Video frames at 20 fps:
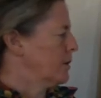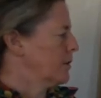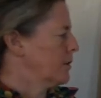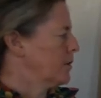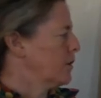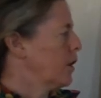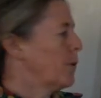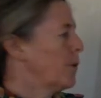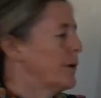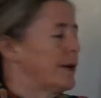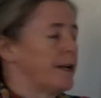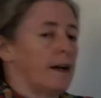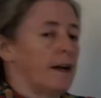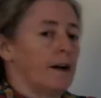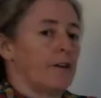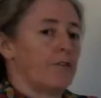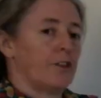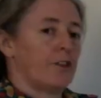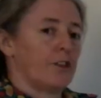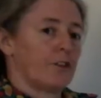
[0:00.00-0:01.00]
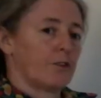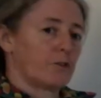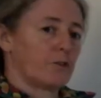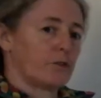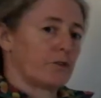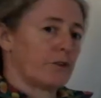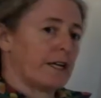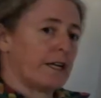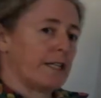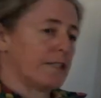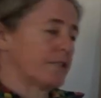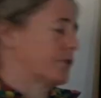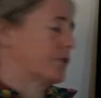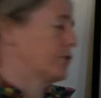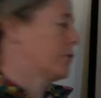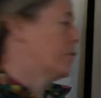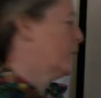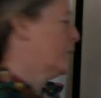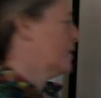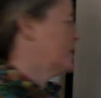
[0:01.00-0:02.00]
low enough and the grains are
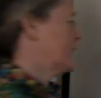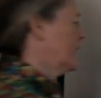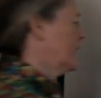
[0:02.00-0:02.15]
coarse